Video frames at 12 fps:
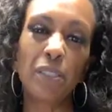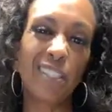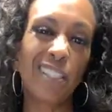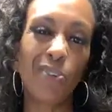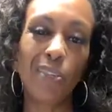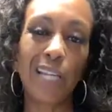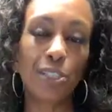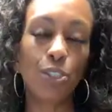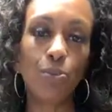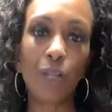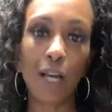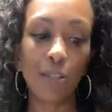So they were like
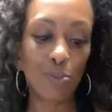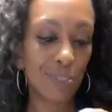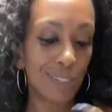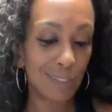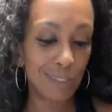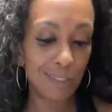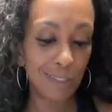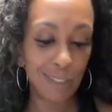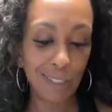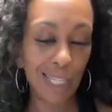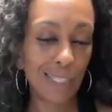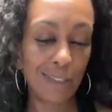$2 and
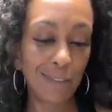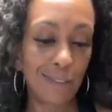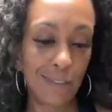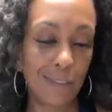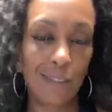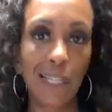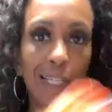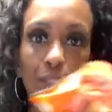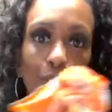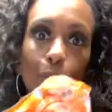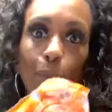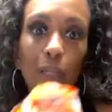like
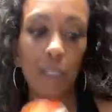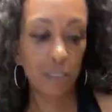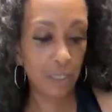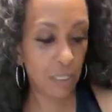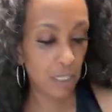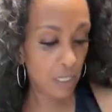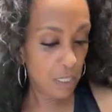$3.